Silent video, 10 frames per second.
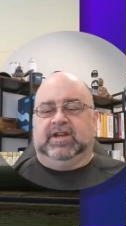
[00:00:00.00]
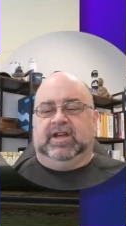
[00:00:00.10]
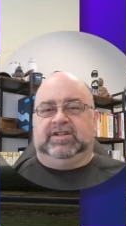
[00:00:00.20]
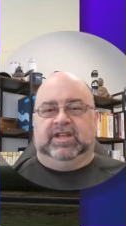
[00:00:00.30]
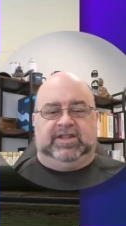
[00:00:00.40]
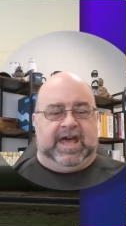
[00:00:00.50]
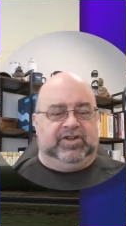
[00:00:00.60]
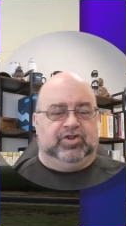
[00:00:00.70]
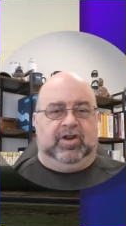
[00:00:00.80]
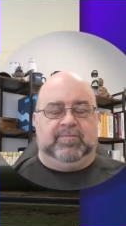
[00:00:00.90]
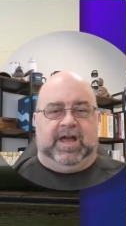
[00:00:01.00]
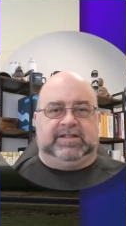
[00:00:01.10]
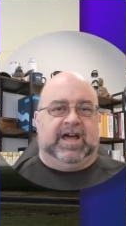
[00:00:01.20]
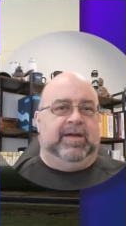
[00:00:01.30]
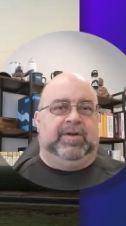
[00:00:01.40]
Did that during my
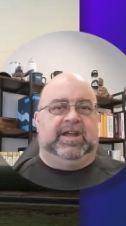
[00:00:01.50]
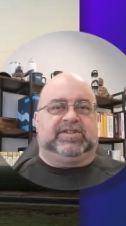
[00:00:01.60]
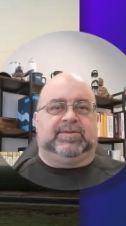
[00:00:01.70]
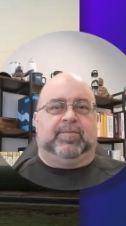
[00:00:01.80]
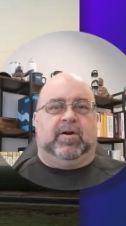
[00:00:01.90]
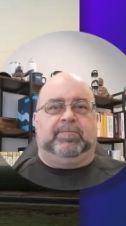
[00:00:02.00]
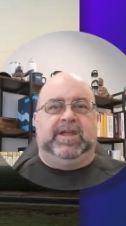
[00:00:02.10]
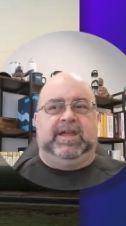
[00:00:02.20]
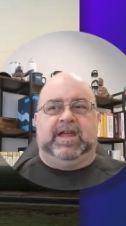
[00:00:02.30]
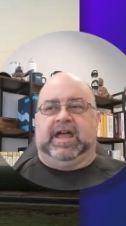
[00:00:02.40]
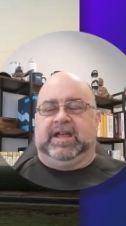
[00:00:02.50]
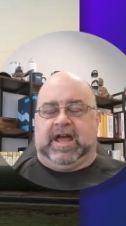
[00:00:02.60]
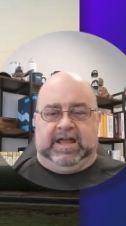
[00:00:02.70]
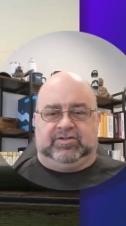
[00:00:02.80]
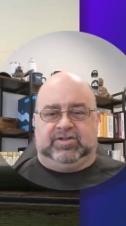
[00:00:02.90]
time at SMRP.
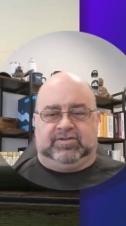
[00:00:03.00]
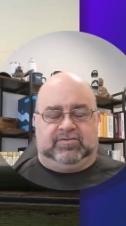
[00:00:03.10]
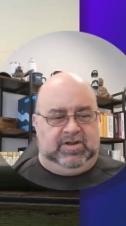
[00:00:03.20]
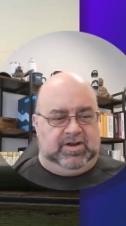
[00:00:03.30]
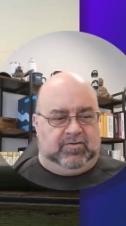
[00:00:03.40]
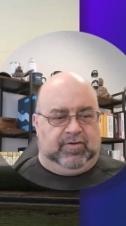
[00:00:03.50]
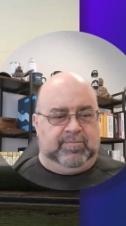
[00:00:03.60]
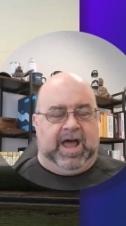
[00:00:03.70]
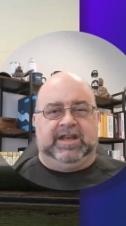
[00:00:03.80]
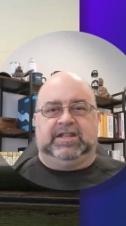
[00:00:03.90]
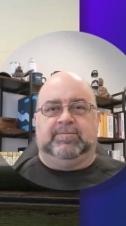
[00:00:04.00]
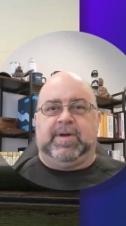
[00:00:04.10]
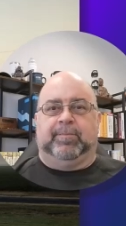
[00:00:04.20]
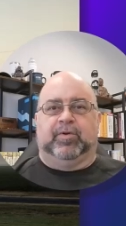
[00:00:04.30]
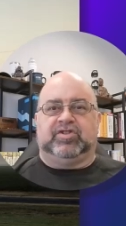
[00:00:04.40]
I reminded the
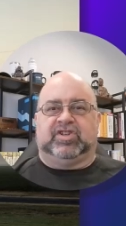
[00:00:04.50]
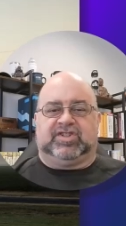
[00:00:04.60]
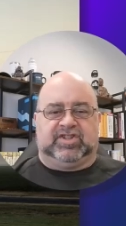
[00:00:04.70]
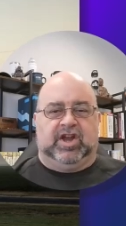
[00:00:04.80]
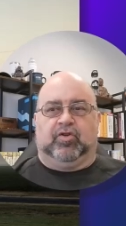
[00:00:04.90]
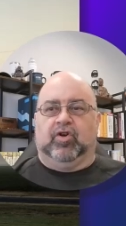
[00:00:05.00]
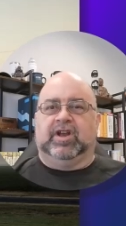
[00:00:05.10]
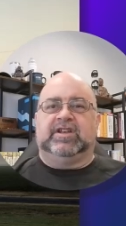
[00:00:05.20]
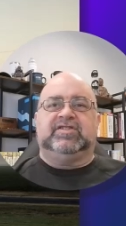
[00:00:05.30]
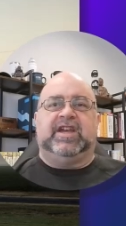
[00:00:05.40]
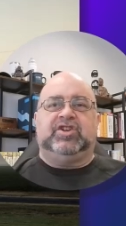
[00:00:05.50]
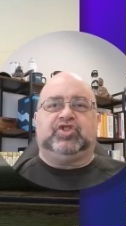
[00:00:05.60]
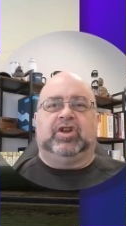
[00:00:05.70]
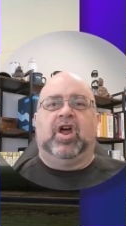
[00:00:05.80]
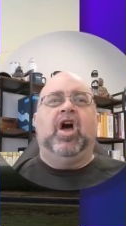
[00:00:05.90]
members it's their
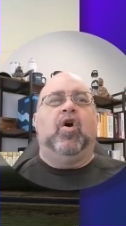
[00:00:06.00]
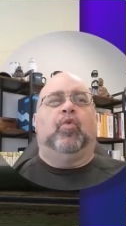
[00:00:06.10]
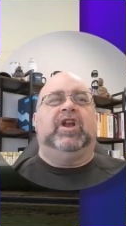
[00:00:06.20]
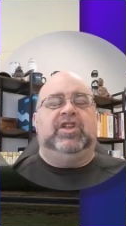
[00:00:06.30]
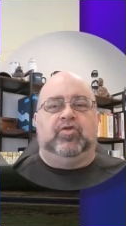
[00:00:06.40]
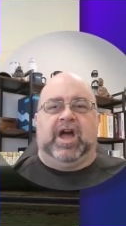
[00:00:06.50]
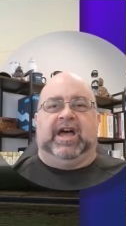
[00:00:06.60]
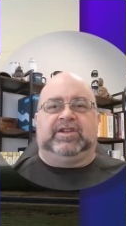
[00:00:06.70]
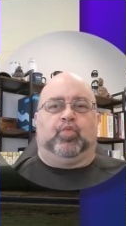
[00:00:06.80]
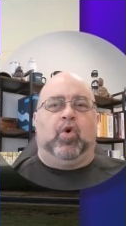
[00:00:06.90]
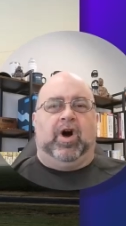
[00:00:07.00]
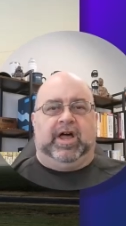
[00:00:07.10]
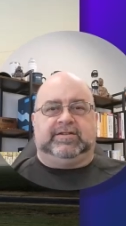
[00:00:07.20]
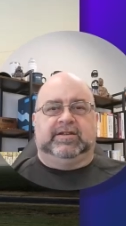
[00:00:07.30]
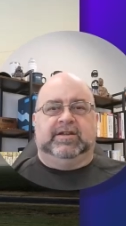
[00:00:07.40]
organization. What do you guys
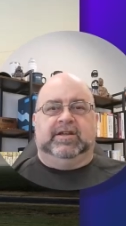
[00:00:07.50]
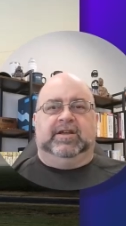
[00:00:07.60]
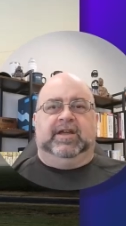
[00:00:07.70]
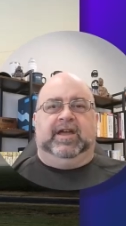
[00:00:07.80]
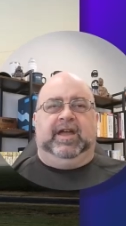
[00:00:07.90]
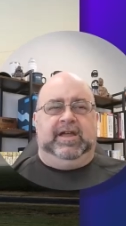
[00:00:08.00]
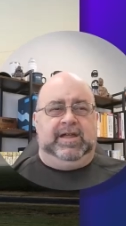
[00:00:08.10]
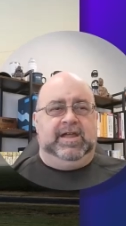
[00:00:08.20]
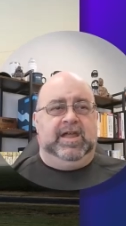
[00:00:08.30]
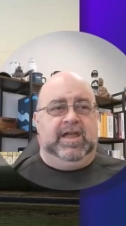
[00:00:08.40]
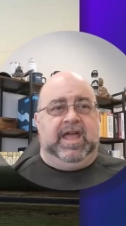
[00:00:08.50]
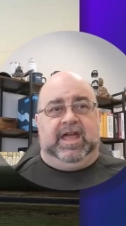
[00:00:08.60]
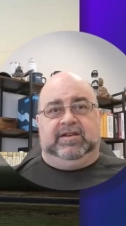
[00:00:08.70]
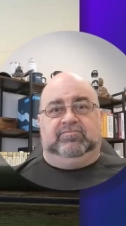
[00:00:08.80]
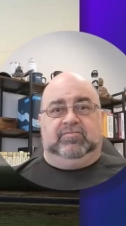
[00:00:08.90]
want?
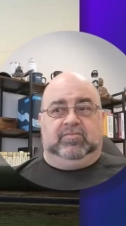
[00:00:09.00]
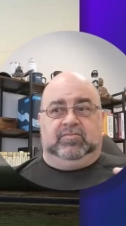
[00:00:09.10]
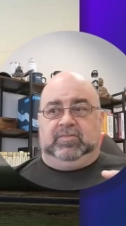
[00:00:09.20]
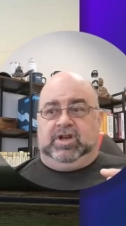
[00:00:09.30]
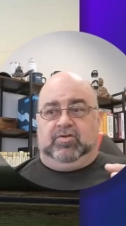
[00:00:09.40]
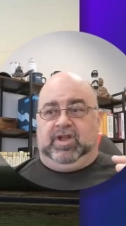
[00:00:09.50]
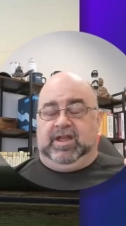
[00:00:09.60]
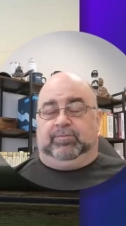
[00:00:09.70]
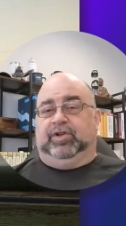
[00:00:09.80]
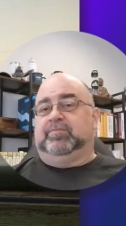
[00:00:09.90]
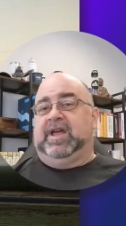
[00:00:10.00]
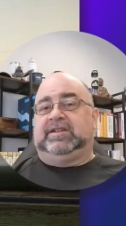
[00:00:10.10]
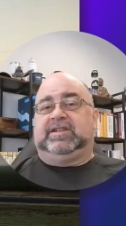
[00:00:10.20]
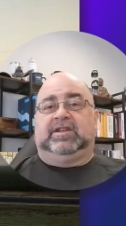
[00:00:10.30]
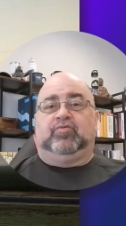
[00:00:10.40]
And,
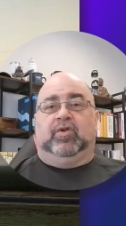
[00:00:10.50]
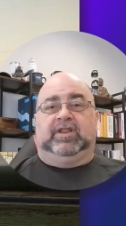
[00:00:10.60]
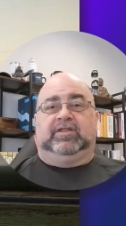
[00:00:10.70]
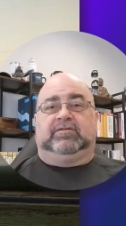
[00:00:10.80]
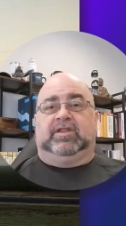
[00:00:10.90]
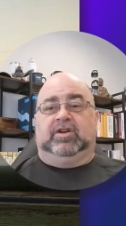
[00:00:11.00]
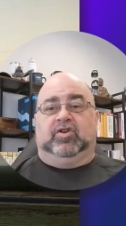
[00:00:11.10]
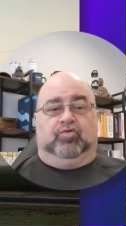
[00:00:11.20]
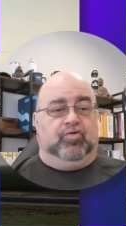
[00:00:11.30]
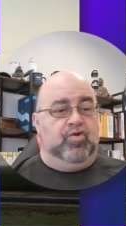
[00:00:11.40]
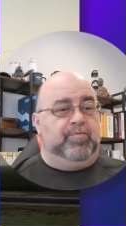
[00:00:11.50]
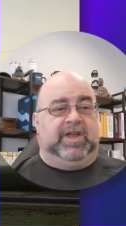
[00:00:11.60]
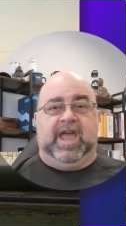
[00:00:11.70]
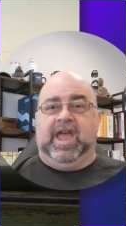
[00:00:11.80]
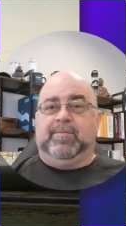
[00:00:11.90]
implemented what the group
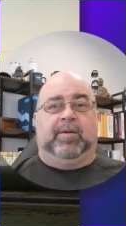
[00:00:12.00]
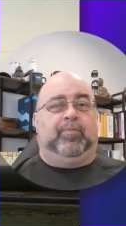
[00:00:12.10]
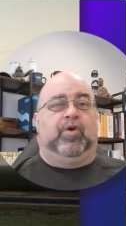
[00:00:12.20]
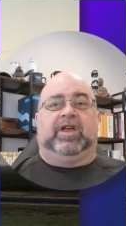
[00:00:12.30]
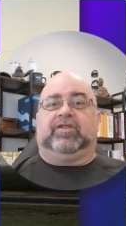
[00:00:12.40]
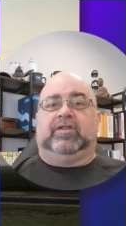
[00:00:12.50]
came up with.